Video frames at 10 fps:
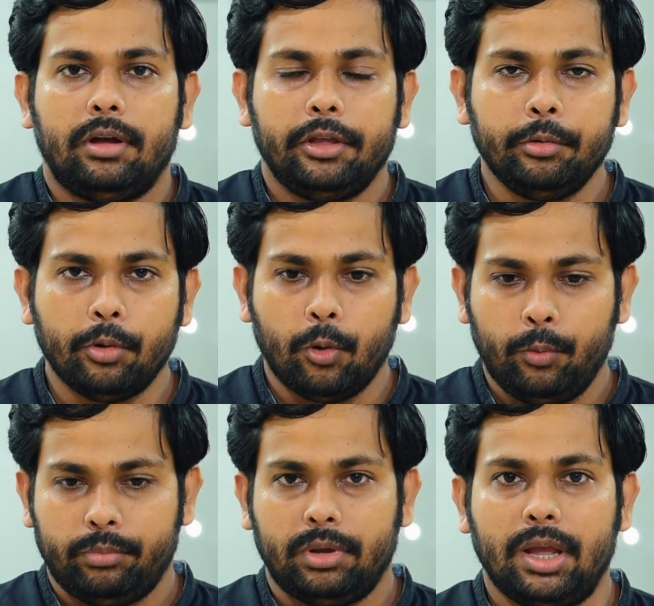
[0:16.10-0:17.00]
You know,
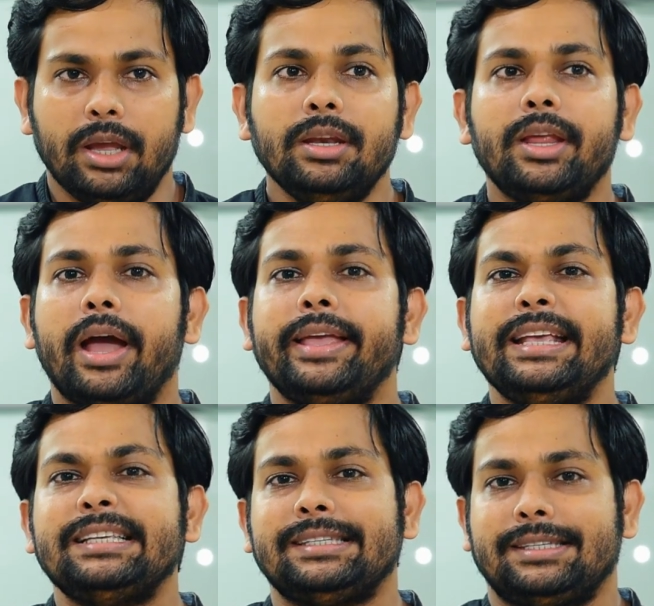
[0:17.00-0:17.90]
India
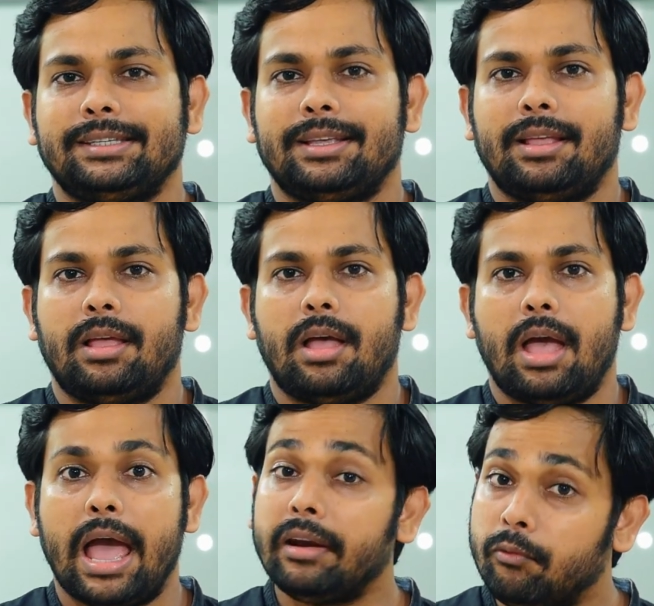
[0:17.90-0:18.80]
is
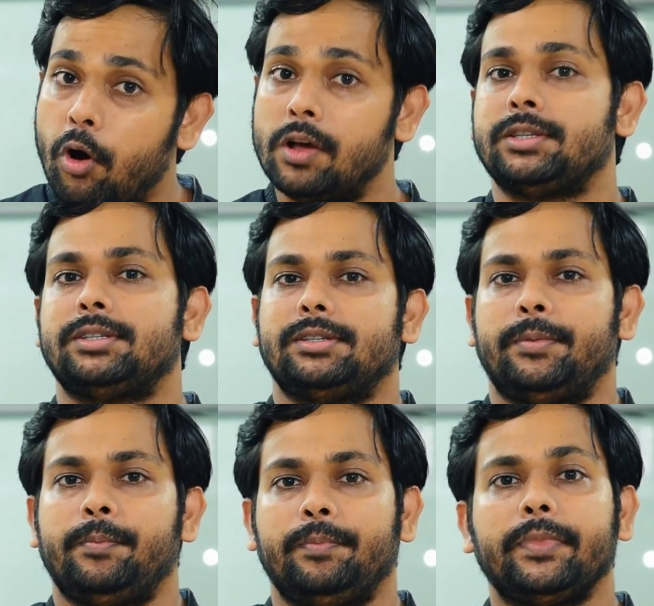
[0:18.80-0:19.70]
and was
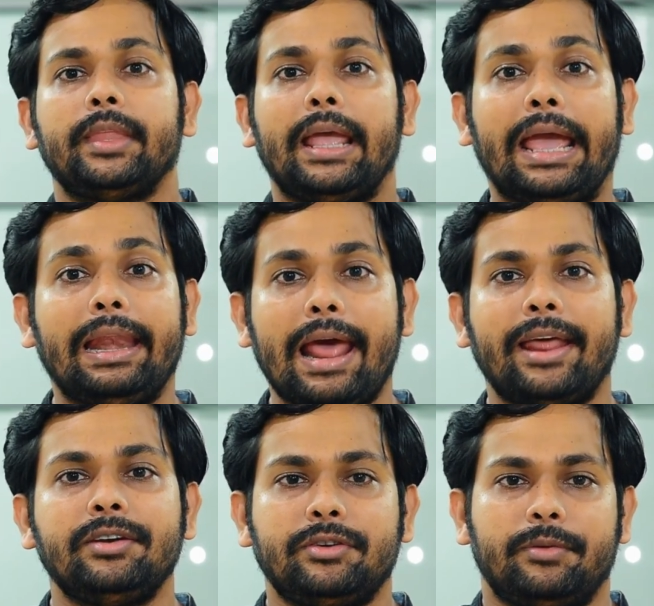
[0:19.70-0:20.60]
a
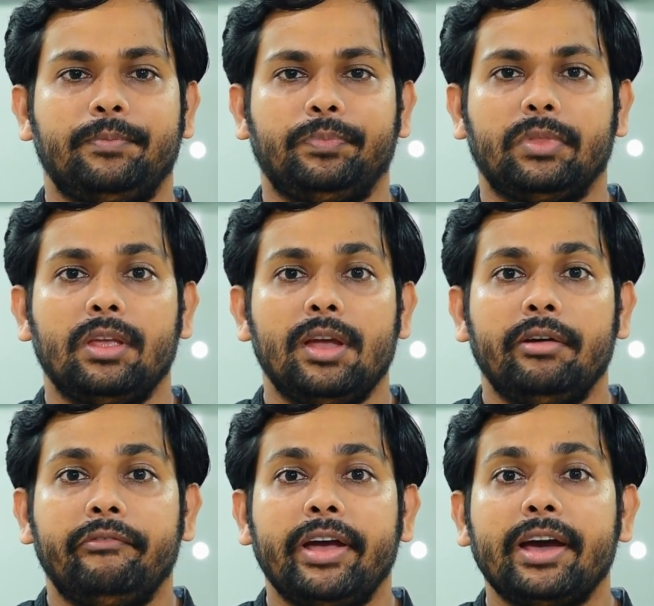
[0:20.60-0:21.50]
land
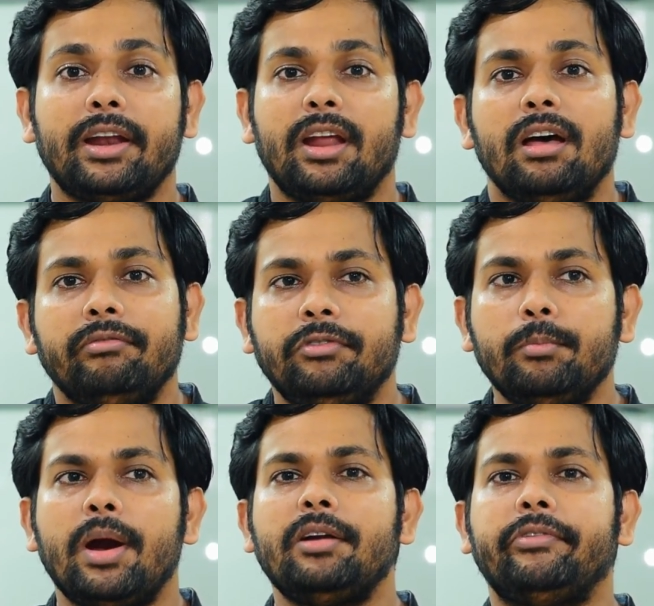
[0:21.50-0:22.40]
where
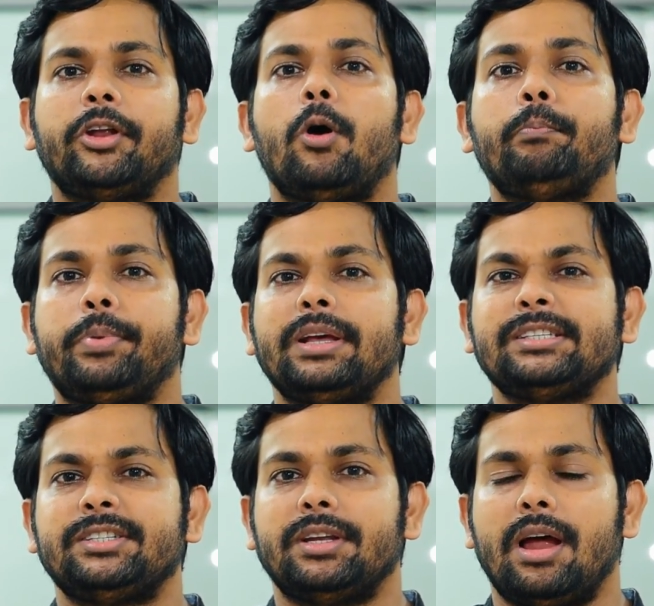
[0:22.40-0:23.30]
women were
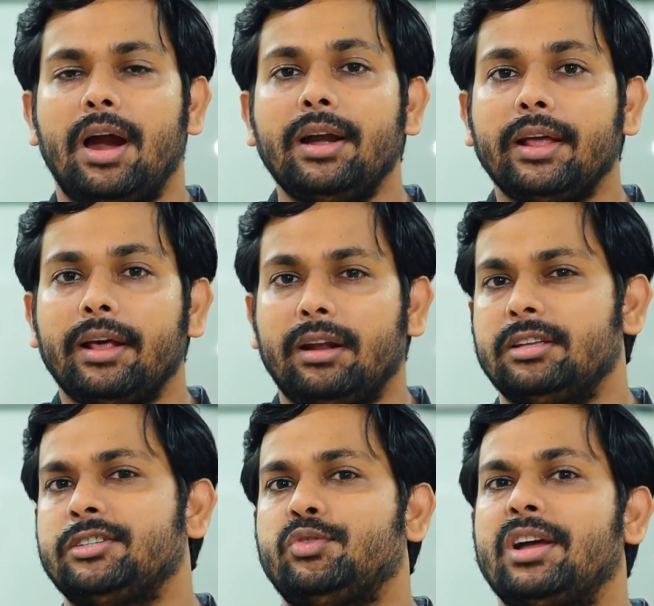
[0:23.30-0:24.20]
oppressed under
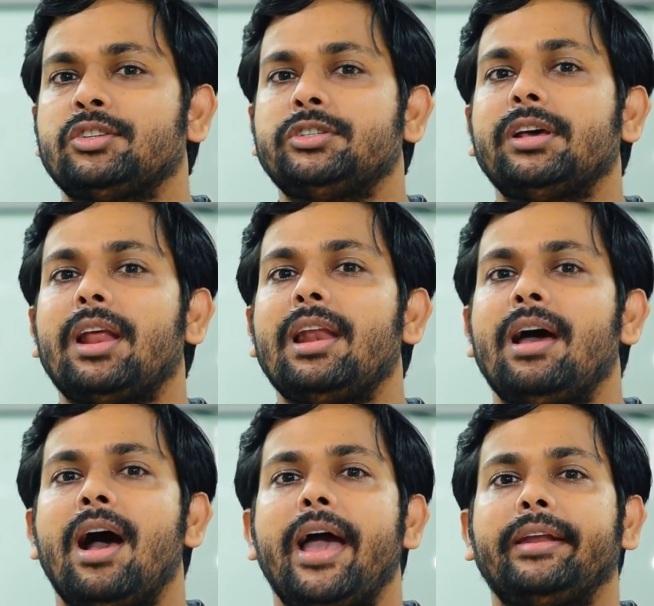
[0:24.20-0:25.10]
structural
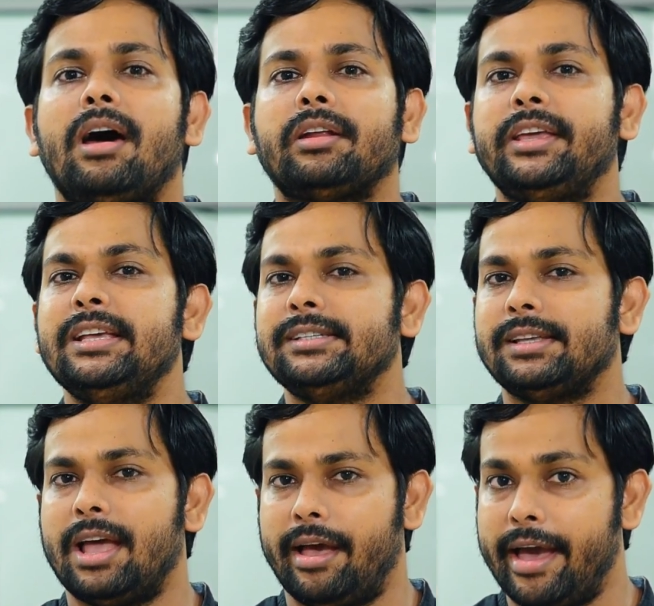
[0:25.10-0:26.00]

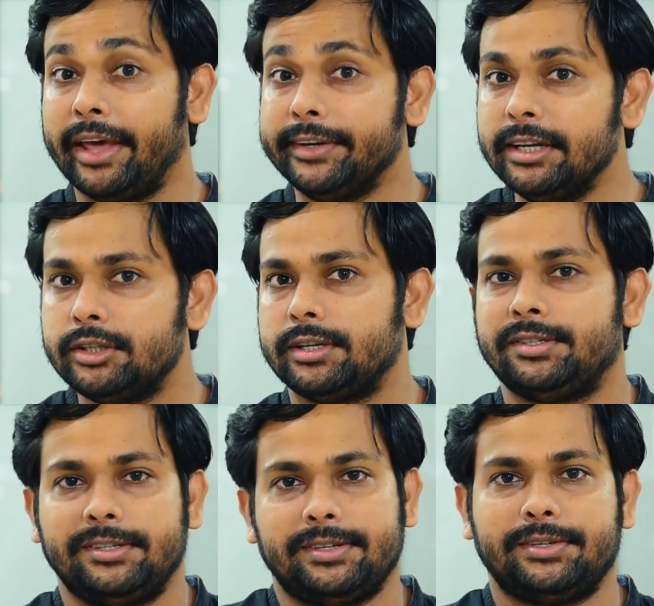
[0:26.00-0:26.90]
hierarchies and
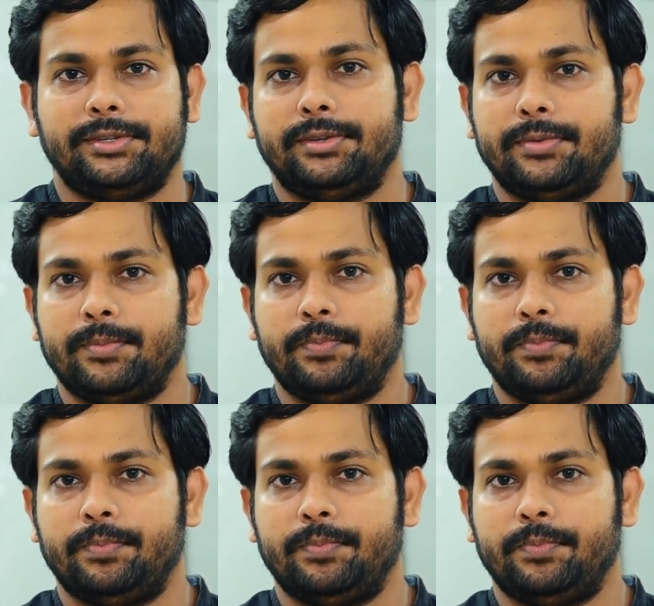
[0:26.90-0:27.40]
injustices.